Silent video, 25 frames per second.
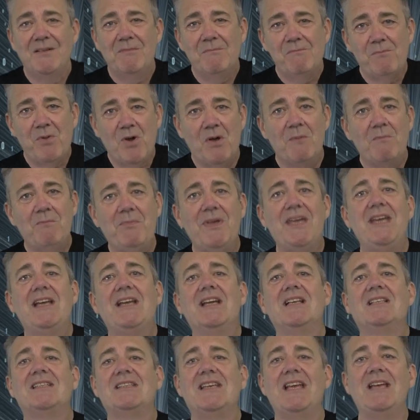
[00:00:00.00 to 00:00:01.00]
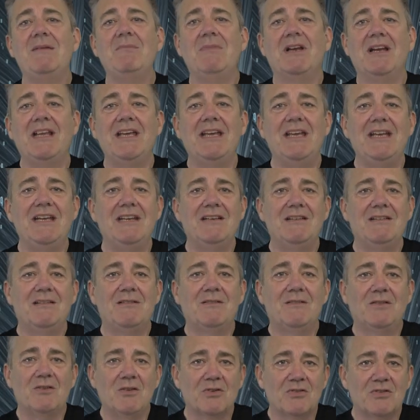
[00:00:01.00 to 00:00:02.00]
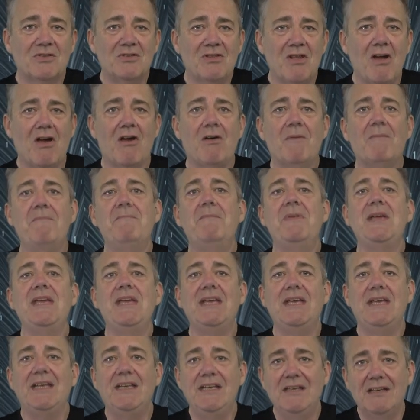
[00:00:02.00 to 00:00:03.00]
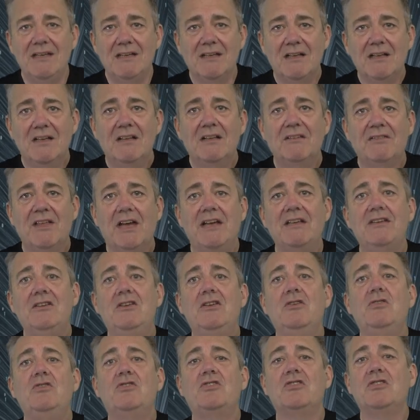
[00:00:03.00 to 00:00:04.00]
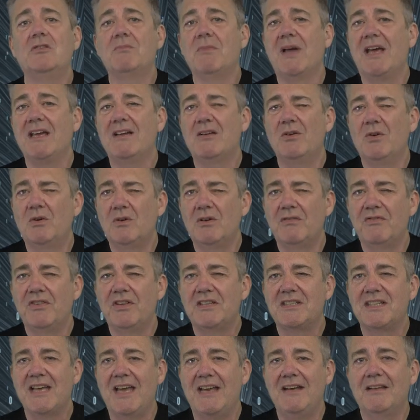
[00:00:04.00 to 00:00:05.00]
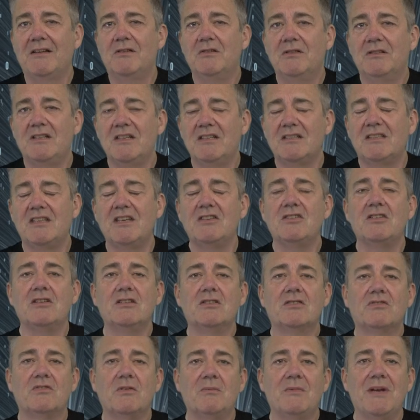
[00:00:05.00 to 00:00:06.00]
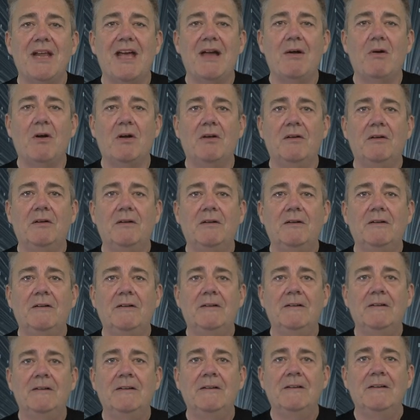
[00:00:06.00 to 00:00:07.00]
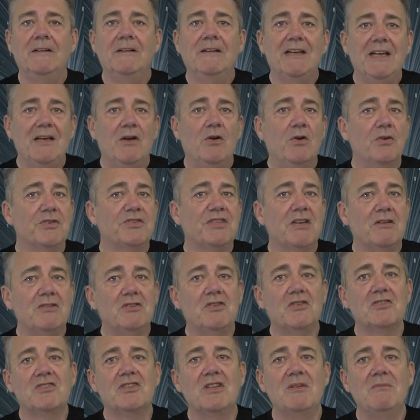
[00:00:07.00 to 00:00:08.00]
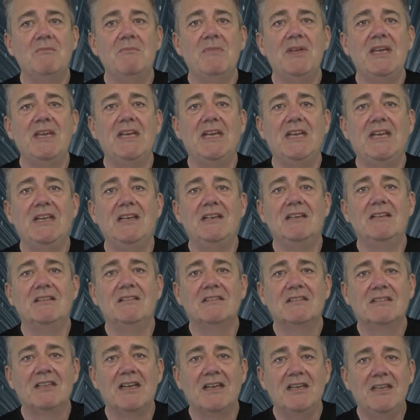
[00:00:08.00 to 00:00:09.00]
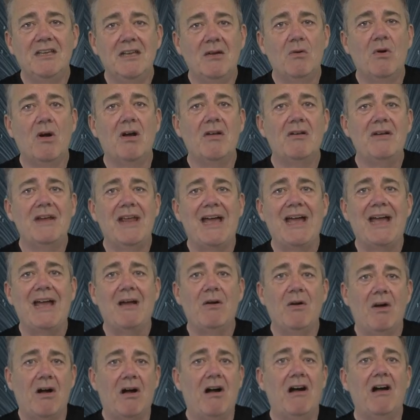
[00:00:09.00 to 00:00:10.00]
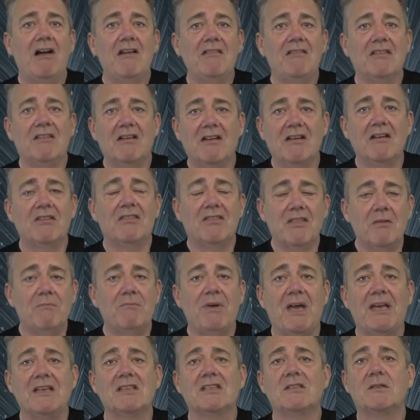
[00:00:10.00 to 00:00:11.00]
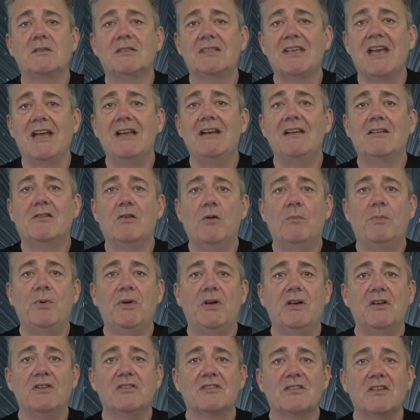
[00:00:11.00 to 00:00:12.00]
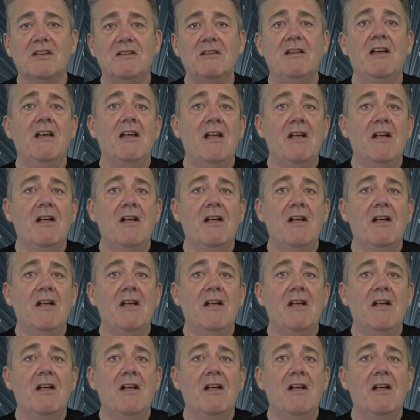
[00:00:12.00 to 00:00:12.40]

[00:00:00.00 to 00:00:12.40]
But being a team lead does not mean that you should make all of the technical decisions from now on. It also doesn't mean that you are now either the best technical person